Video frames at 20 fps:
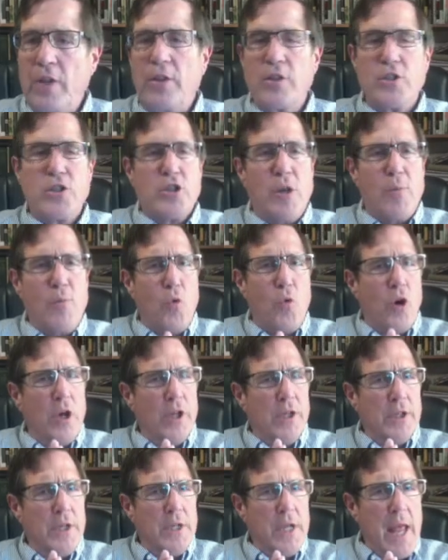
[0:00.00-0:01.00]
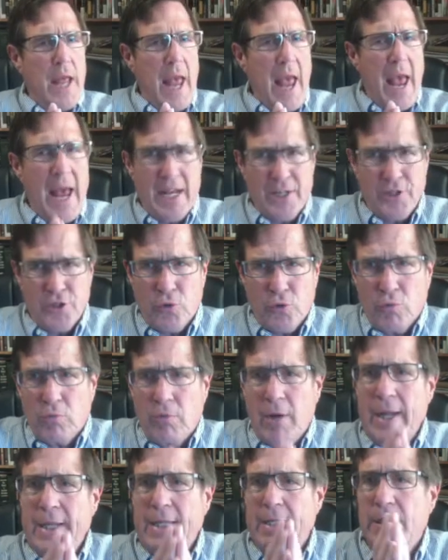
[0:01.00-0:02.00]
that someone has a
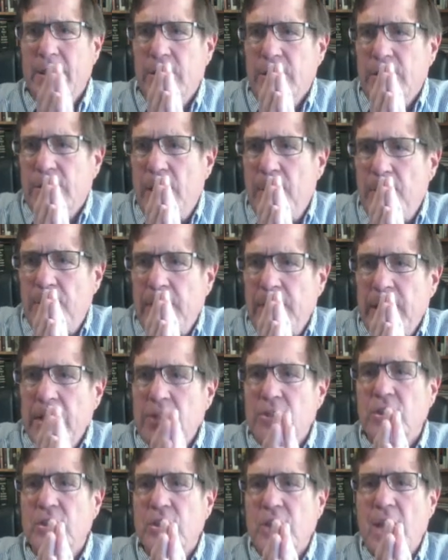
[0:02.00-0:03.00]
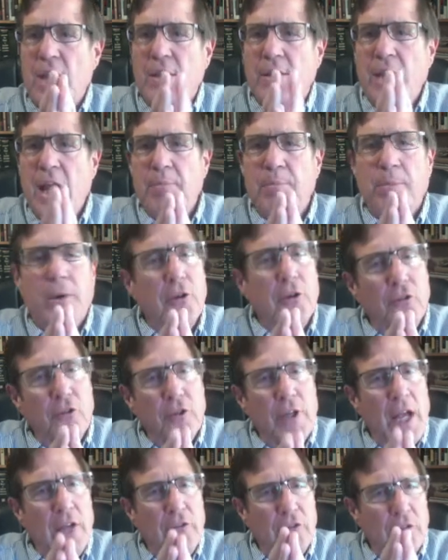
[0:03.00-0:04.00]
right to something is to say that that
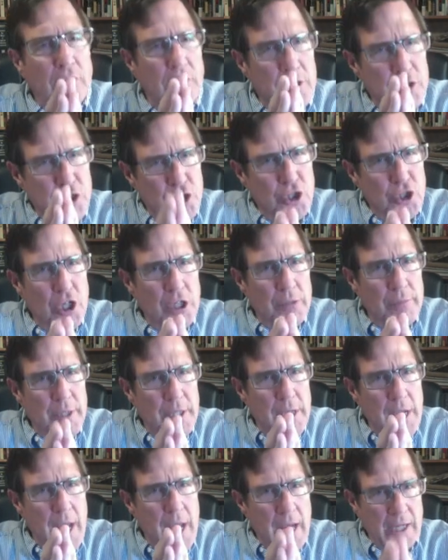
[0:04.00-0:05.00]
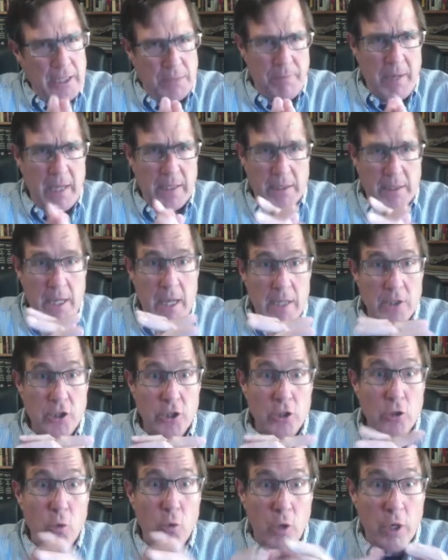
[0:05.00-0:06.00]
person has a legitimate
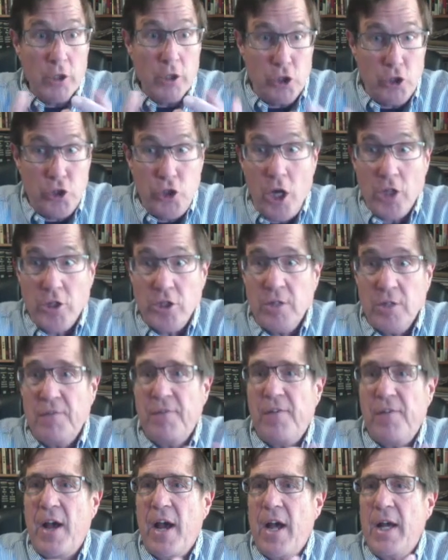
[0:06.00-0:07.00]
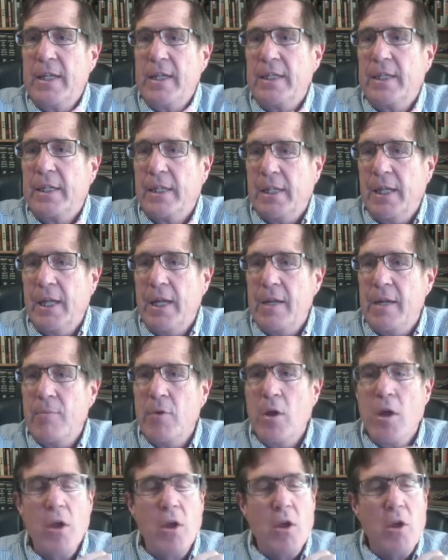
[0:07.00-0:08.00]
expectation or a justified claim
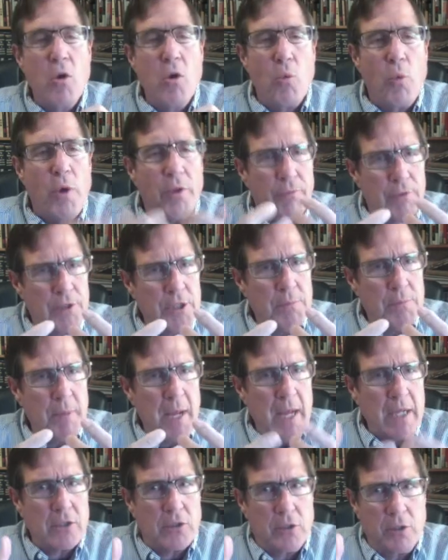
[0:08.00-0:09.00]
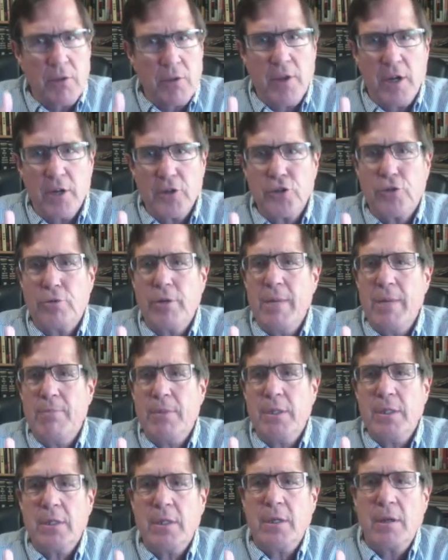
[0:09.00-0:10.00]
with respect to their
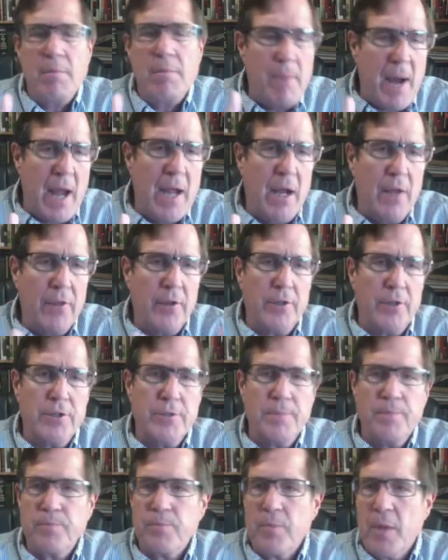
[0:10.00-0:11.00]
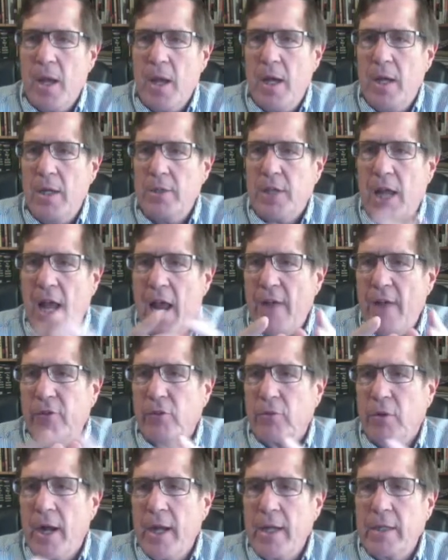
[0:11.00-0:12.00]
treatment by others. To have
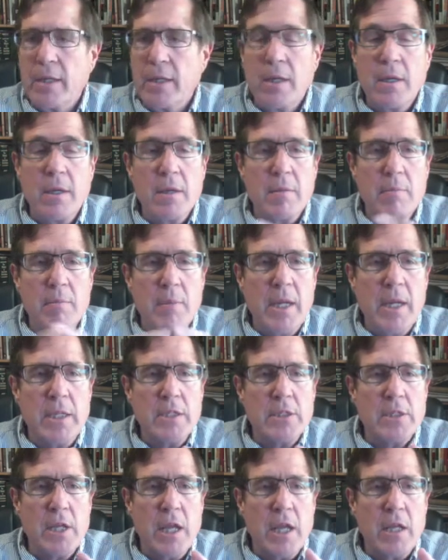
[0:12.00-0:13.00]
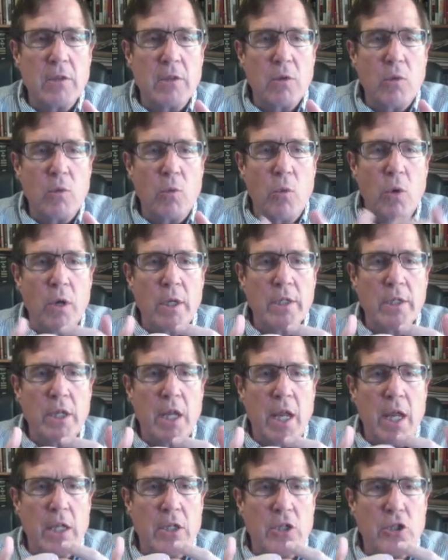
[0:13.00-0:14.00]
a right means that one
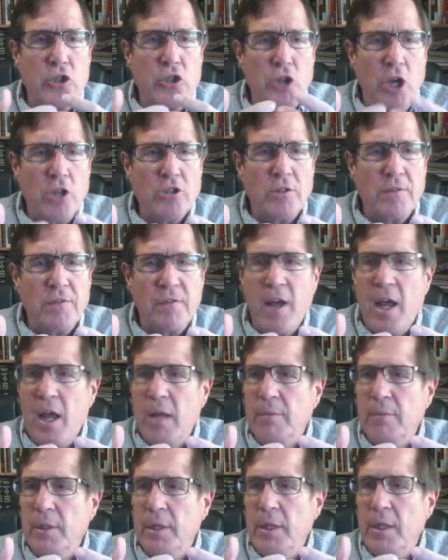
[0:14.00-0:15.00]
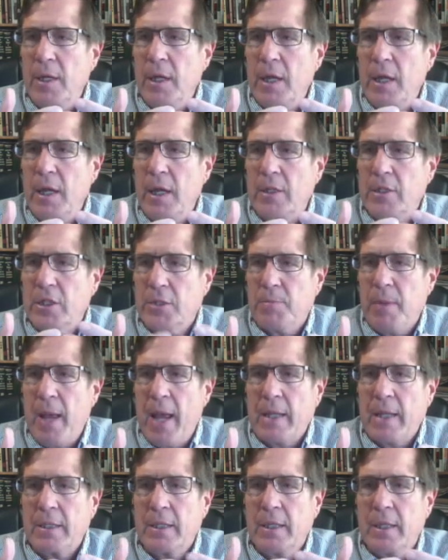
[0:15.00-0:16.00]
can justifiably
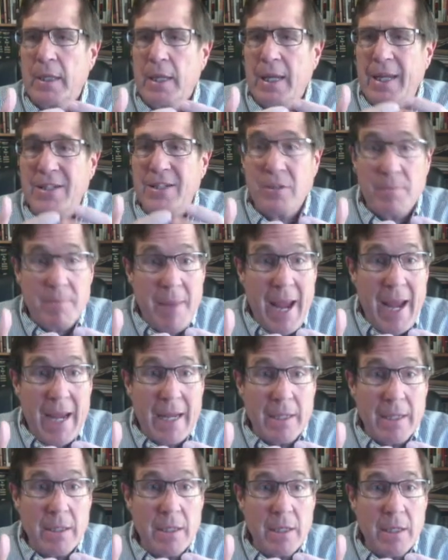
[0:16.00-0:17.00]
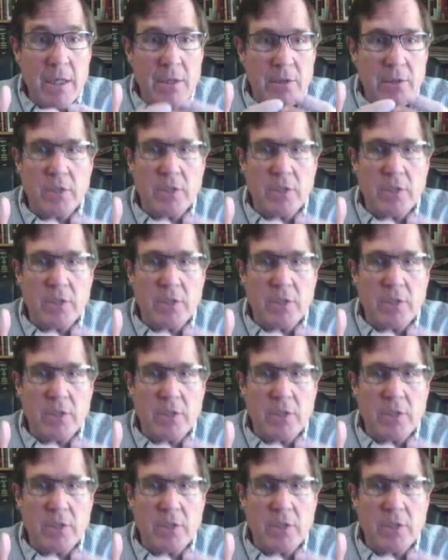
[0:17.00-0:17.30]
expect and demand the